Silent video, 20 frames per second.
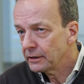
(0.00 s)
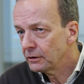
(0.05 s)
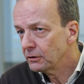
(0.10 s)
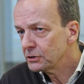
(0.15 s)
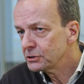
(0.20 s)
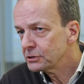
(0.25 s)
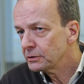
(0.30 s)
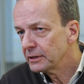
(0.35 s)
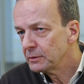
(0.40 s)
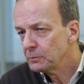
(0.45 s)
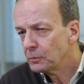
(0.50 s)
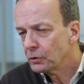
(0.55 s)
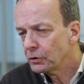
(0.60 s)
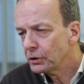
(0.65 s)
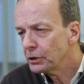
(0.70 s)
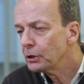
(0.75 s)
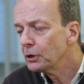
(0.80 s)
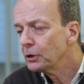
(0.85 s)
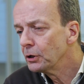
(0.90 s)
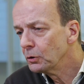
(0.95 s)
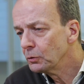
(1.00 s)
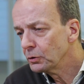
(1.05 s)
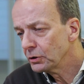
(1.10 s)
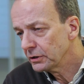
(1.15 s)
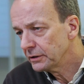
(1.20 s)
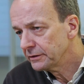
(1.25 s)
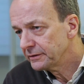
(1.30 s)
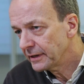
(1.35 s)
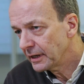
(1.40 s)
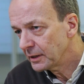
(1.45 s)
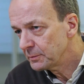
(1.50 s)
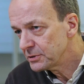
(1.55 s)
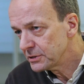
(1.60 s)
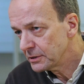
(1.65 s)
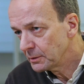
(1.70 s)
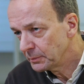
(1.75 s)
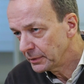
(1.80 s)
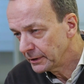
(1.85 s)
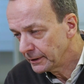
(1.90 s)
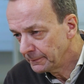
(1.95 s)
and also in more local type
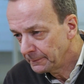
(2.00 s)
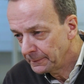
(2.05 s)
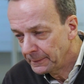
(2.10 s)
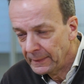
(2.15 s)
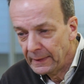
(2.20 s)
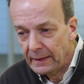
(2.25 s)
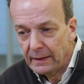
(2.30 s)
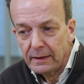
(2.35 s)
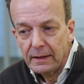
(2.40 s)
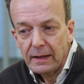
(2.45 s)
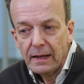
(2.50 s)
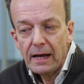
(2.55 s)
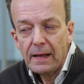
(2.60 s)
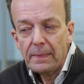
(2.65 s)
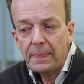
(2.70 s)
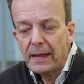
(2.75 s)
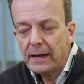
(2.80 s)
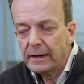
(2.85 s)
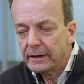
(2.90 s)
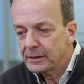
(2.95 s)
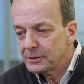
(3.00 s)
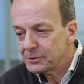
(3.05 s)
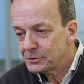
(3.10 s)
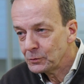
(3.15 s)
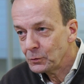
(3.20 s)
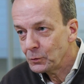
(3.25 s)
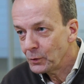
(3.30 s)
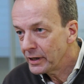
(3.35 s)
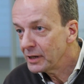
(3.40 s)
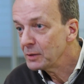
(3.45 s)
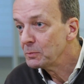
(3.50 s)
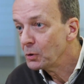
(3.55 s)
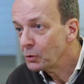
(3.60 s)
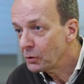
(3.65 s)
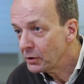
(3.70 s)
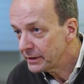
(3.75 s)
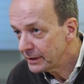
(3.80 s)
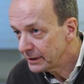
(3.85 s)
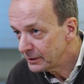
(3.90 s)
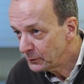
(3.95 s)
shipping. And that is way
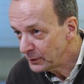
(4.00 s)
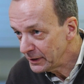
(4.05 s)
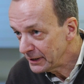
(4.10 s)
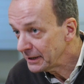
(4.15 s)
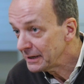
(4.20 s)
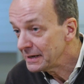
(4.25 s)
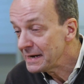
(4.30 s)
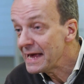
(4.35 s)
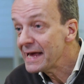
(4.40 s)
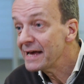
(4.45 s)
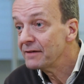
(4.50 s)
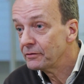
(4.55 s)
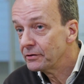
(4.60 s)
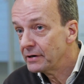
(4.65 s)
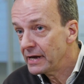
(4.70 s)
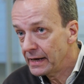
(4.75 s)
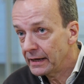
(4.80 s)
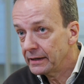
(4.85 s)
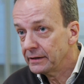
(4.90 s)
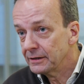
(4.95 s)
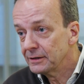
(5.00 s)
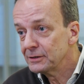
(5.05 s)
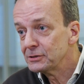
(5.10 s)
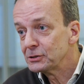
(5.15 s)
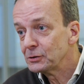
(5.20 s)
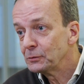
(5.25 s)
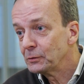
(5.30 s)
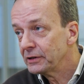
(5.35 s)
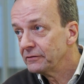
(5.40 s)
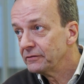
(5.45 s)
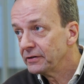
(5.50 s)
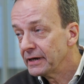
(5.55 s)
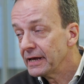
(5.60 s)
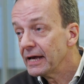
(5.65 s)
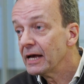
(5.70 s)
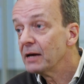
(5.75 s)
more than we can ever handle. So we're very